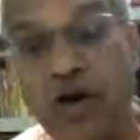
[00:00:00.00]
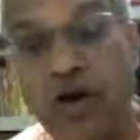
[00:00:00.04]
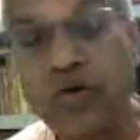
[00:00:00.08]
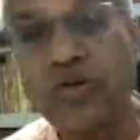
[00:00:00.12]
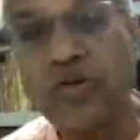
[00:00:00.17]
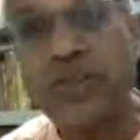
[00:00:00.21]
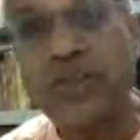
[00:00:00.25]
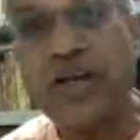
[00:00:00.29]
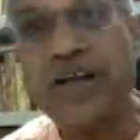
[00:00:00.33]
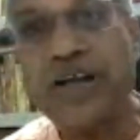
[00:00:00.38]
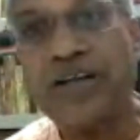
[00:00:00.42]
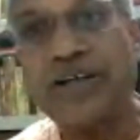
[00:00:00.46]

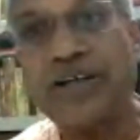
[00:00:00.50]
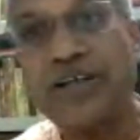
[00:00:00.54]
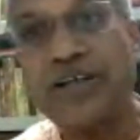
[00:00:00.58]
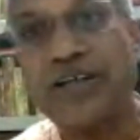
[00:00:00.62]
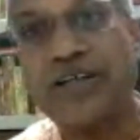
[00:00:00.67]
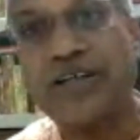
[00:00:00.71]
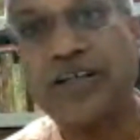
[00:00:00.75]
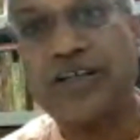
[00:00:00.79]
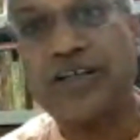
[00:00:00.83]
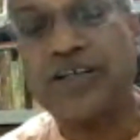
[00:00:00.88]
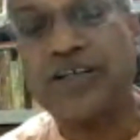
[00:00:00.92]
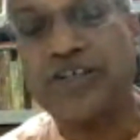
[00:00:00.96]
how that
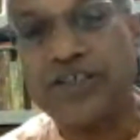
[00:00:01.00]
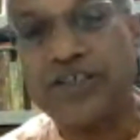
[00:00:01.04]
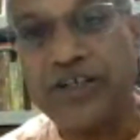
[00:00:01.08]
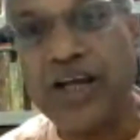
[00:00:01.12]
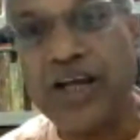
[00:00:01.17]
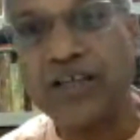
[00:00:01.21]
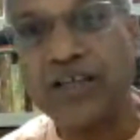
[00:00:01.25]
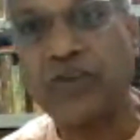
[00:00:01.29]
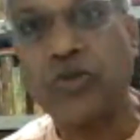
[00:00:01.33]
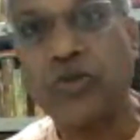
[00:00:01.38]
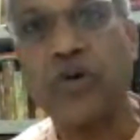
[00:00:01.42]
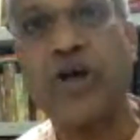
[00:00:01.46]

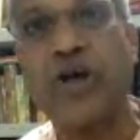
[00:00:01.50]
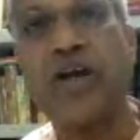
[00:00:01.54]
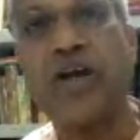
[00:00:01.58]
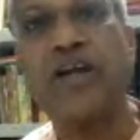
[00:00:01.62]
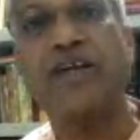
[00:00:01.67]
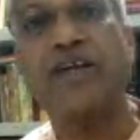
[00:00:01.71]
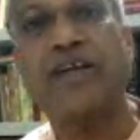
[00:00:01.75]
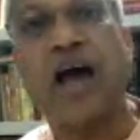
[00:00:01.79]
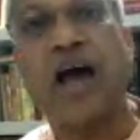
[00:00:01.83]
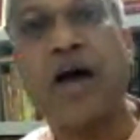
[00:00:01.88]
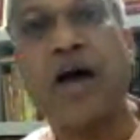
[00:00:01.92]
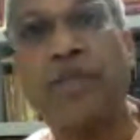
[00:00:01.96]

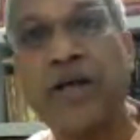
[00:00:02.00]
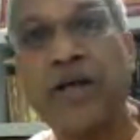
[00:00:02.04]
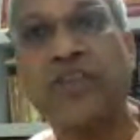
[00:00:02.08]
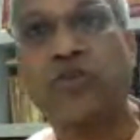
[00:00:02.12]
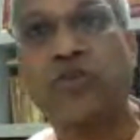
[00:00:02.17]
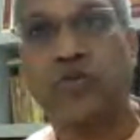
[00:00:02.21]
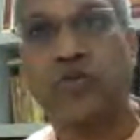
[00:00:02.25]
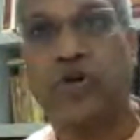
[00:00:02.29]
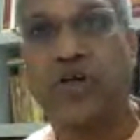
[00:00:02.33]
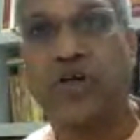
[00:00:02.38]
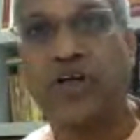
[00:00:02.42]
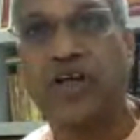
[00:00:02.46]
Krishnatva and
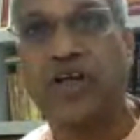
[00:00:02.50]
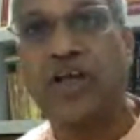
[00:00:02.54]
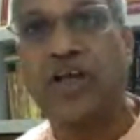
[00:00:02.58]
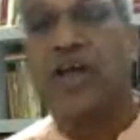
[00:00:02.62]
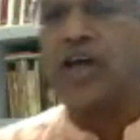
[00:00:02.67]
Ramatva,